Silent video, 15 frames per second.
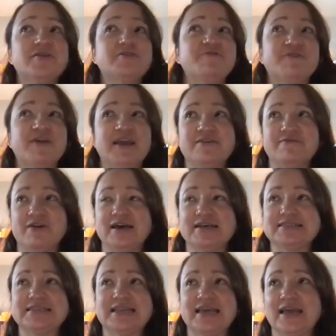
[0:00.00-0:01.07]
afraid of
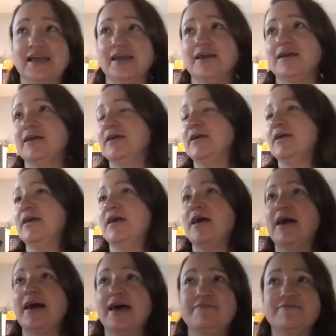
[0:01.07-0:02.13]
hustling.
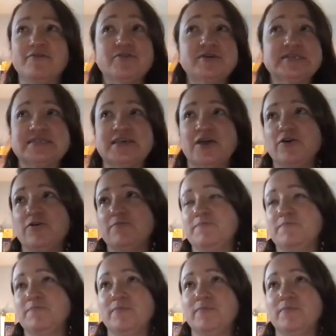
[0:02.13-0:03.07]
I've also,